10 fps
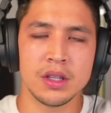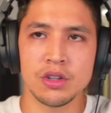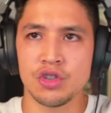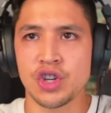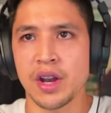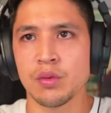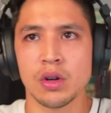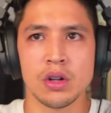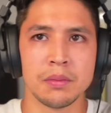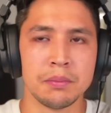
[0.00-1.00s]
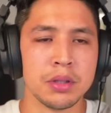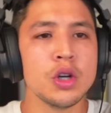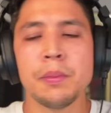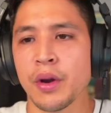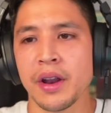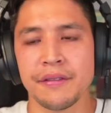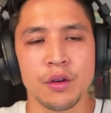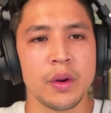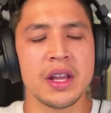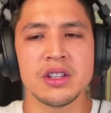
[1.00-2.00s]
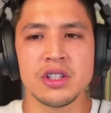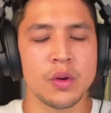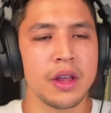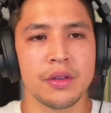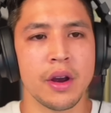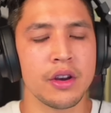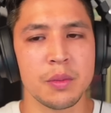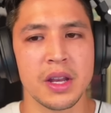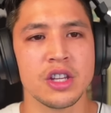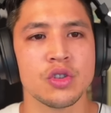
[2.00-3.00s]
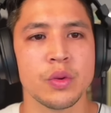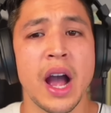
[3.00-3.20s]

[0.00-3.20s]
general blueprint for what he's doing throughout human history.